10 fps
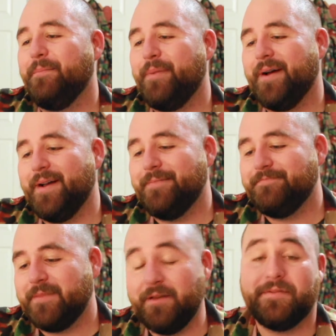But,
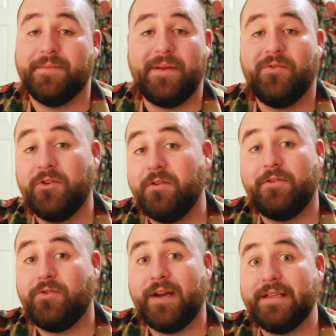some people are a
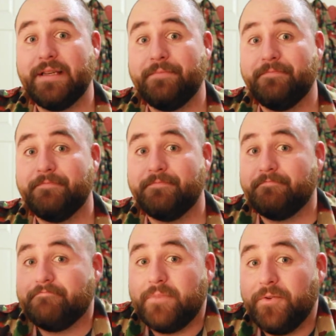little crazy.
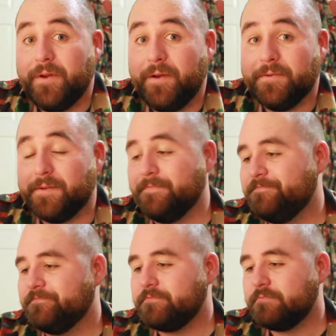Who knows?
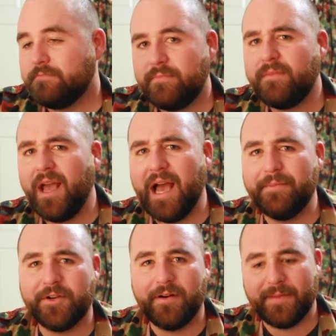I'm
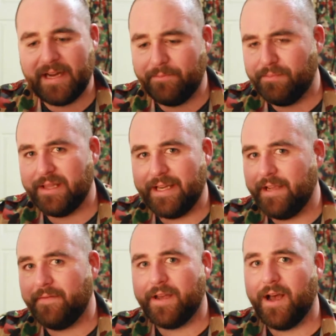sure I'm going to have
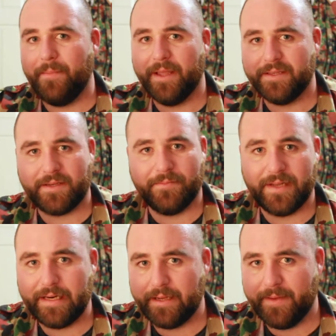plenty of comments
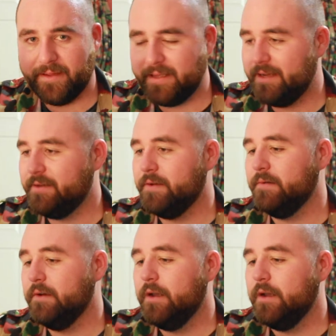complaining about that too.